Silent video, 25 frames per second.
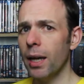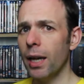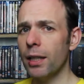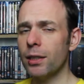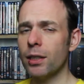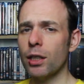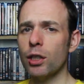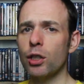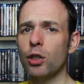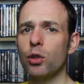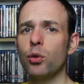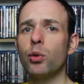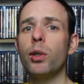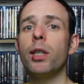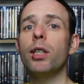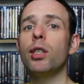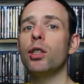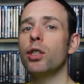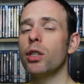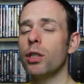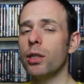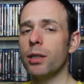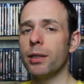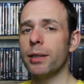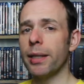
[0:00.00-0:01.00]
It's a
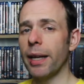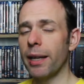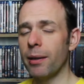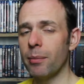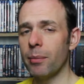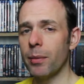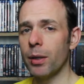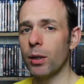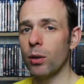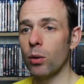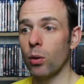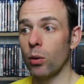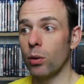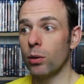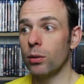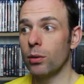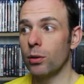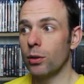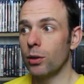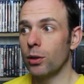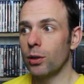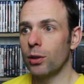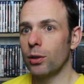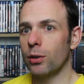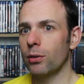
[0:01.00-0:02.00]
strange indictment on
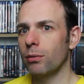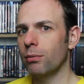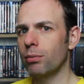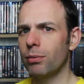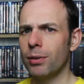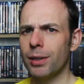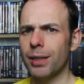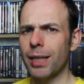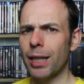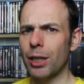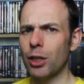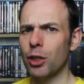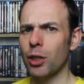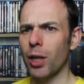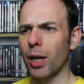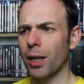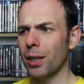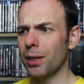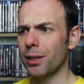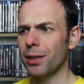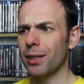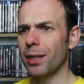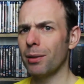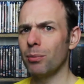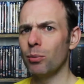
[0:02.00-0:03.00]
just
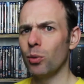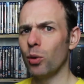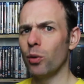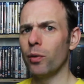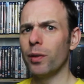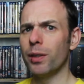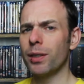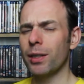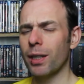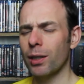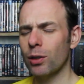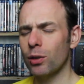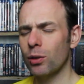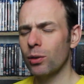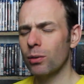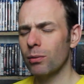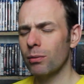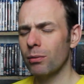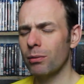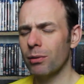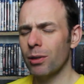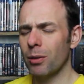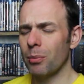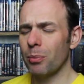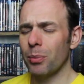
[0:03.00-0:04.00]
sexuality in movies
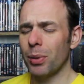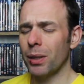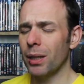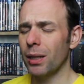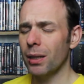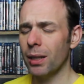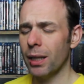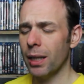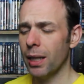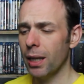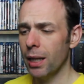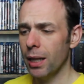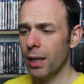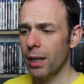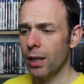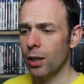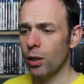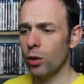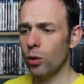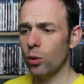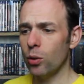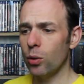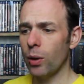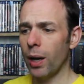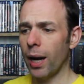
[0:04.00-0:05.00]
completely.
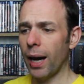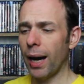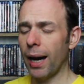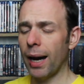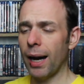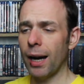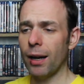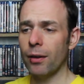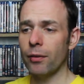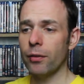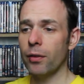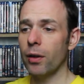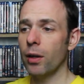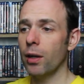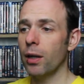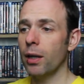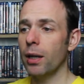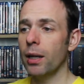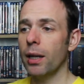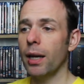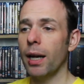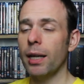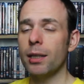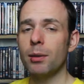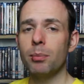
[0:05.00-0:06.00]
You have
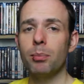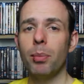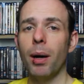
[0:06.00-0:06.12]
his